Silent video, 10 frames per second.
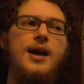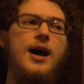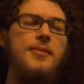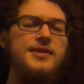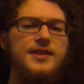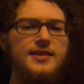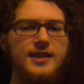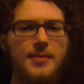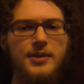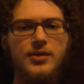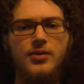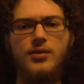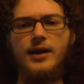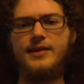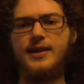I'm going to stay
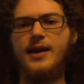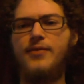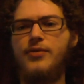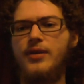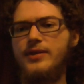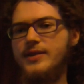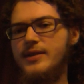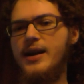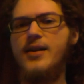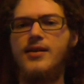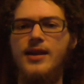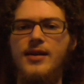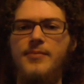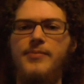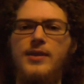skeptical, as I have throughout this entire
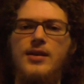game,